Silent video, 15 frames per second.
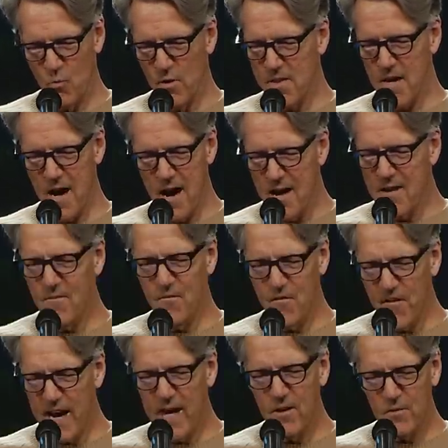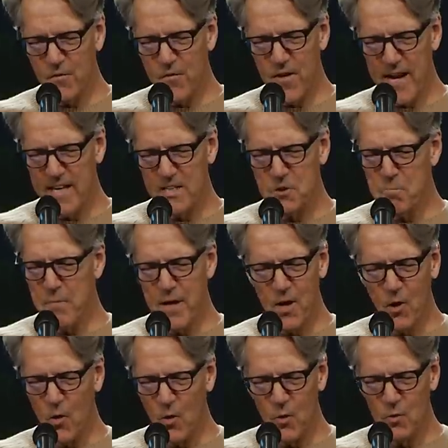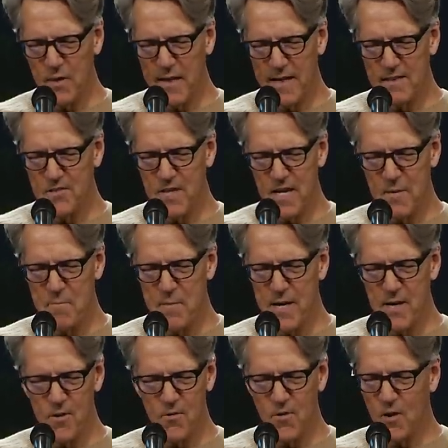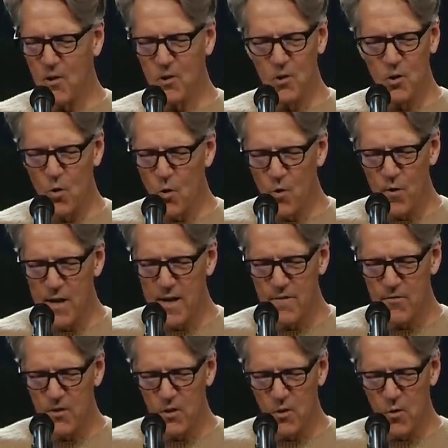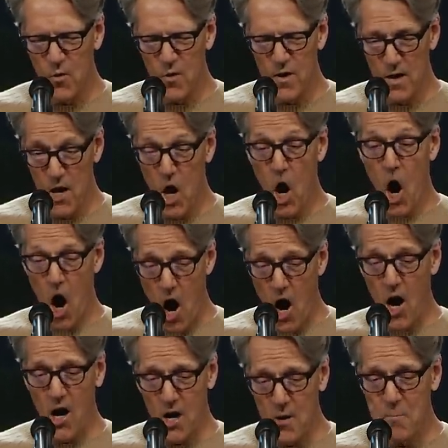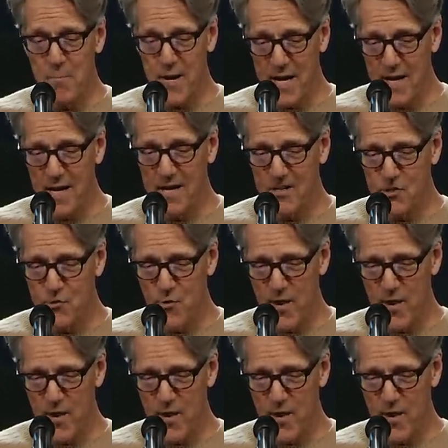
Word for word: with unveiled face, beholding as in a mirror the glory of the Lord, are being